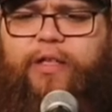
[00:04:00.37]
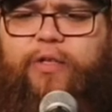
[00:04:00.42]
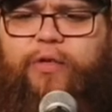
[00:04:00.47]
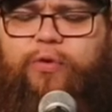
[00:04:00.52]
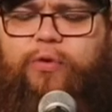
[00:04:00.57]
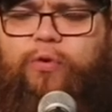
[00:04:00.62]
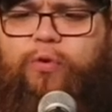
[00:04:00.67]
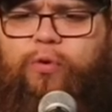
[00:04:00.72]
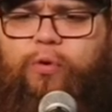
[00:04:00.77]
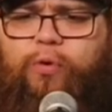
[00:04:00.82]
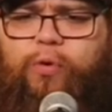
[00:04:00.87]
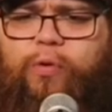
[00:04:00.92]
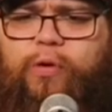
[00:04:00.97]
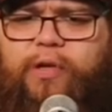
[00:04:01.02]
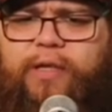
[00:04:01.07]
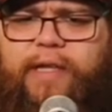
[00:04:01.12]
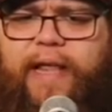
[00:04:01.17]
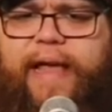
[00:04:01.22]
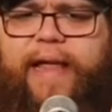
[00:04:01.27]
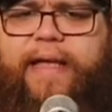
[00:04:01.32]
you
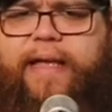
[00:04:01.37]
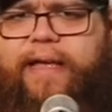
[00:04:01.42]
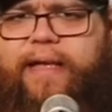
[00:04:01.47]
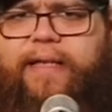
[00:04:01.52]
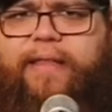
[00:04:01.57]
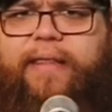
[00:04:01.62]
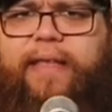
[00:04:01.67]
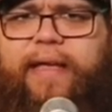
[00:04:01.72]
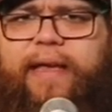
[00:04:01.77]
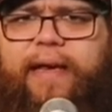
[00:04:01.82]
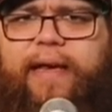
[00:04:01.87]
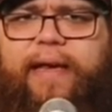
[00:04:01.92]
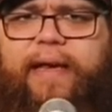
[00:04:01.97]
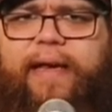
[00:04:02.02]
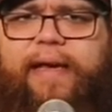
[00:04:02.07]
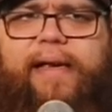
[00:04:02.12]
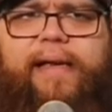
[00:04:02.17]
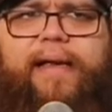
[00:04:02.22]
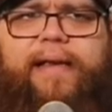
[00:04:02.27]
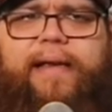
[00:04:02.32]
like
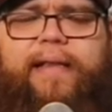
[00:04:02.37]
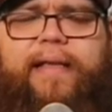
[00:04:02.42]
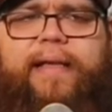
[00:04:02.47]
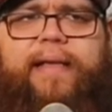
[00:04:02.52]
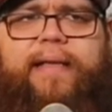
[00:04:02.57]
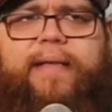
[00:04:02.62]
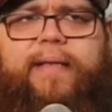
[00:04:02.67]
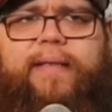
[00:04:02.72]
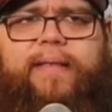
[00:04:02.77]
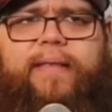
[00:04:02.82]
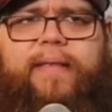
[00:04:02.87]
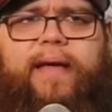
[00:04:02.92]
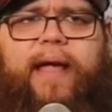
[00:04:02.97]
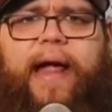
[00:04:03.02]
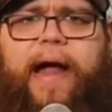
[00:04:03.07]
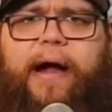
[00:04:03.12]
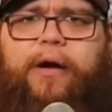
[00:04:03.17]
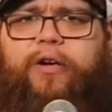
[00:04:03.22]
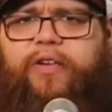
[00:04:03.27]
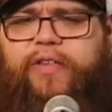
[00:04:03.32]
the
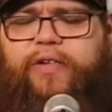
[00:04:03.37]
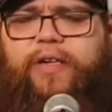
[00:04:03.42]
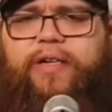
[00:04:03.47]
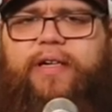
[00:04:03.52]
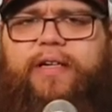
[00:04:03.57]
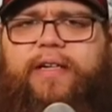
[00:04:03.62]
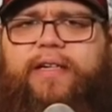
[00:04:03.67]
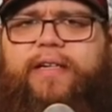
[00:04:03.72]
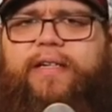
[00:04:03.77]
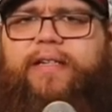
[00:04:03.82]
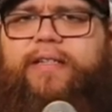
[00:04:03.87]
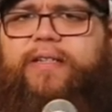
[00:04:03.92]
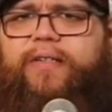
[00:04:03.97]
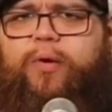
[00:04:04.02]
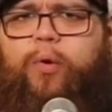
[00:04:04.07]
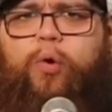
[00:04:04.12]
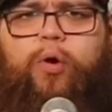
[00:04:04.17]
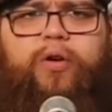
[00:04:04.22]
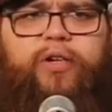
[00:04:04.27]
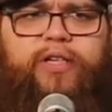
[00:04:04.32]
characters,
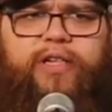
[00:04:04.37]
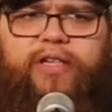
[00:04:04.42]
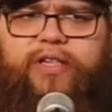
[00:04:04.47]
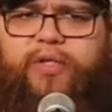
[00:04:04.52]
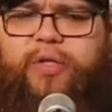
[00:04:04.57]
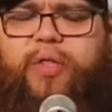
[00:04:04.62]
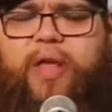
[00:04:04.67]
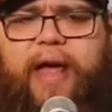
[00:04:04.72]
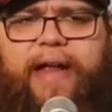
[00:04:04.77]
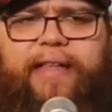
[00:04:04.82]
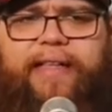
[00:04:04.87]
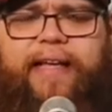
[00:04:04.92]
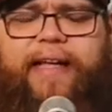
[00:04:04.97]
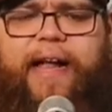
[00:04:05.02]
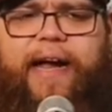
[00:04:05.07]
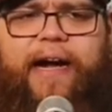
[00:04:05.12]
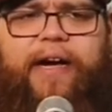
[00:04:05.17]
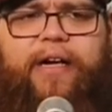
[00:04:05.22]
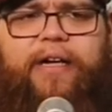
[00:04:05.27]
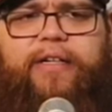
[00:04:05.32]
or just like the
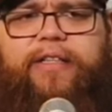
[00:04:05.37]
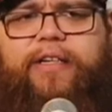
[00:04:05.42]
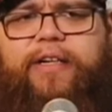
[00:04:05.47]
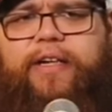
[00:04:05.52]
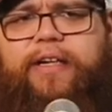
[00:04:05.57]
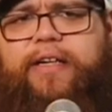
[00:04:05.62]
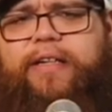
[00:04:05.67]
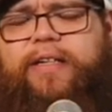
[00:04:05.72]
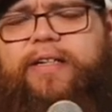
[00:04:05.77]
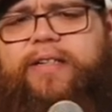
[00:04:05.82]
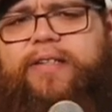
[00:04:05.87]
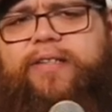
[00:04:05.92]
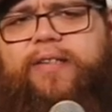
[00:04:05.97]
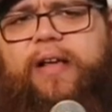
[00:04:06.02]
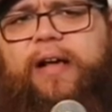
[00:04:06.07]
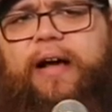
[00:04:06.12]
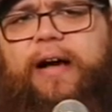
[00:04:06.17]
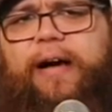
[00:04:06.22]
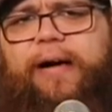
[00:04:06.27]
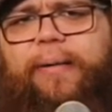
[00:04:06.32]
characters.
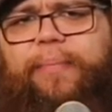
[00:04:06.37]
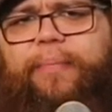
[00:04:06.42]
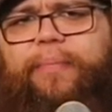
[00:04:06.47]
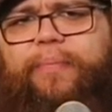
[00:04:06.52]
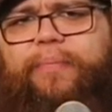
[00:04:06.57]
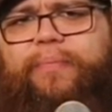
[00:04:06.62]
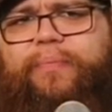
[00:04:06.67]
You